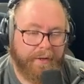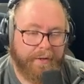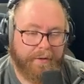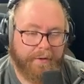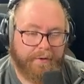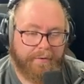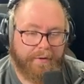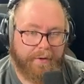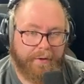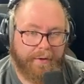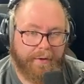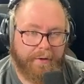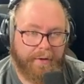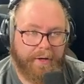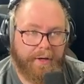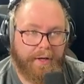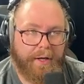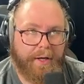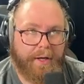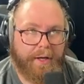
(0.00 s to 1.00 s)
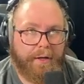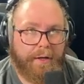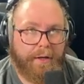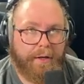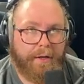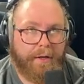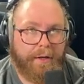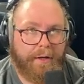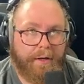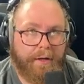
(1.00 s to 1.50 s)
So
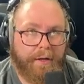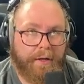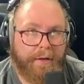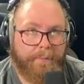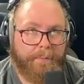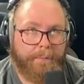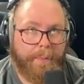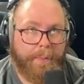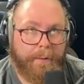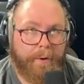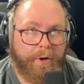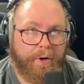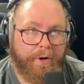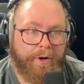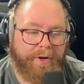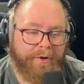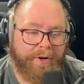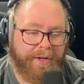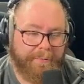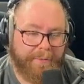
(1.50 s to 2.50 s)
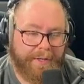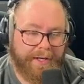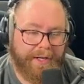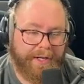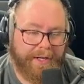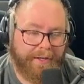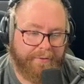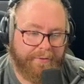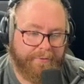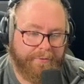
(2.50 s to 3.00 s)
earlier in my
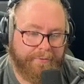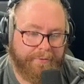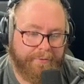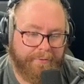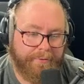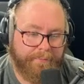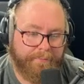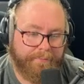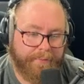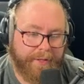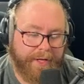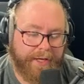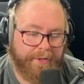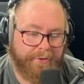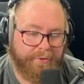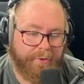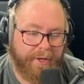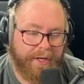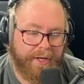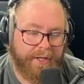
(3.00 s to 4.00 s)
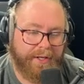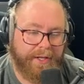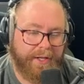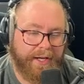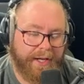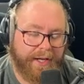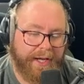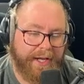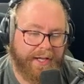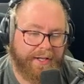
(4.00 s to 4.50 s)
life, I
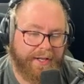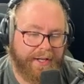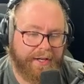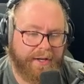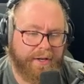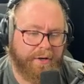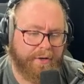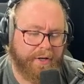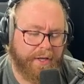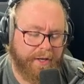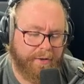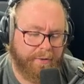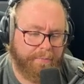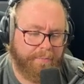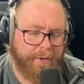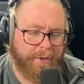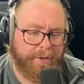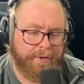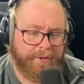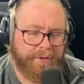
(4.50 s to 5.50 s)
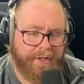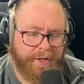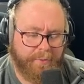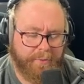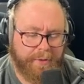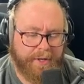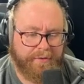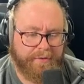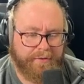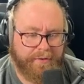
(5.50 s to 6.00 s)
had like, okay, Monday,
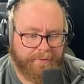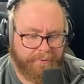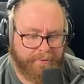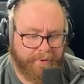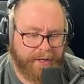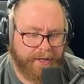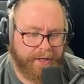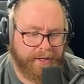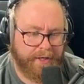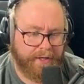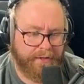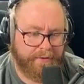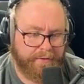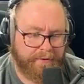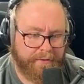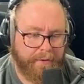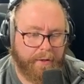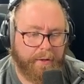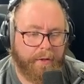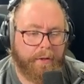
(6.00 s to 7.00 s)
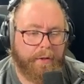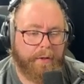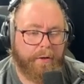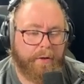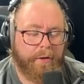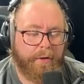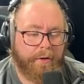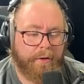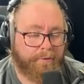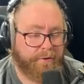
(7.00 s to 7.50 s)
Wednesday, Fridays.
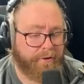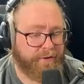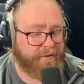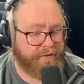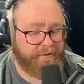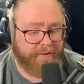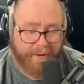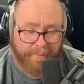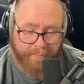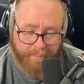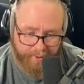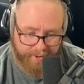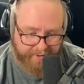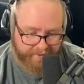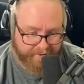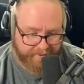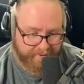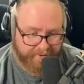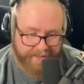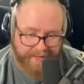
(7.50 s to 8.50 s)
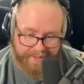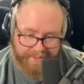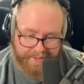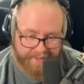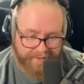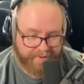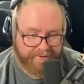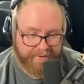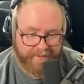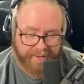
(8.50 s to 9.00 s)
For some reason, that
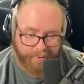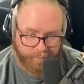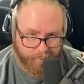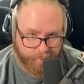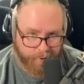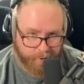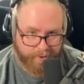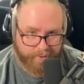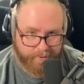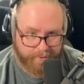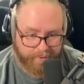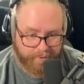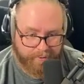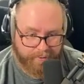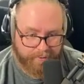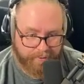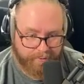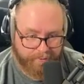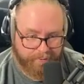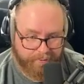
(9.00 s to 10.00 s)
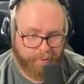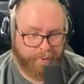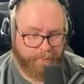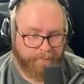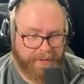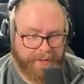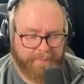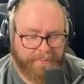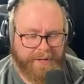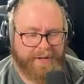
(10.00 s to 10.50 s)
just didn't work for
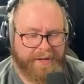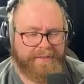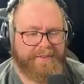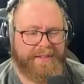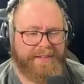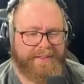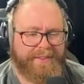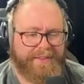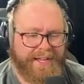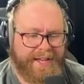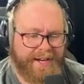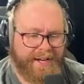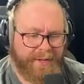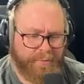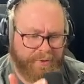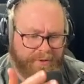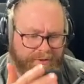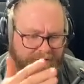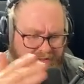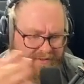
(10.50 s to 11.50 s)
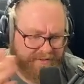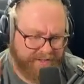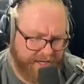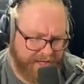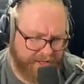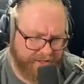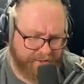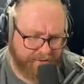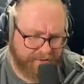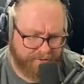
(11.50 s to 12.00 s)
me because then it was a
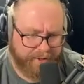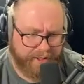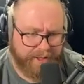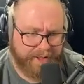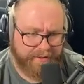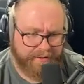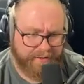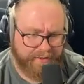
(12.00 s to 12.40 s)
schedule, right?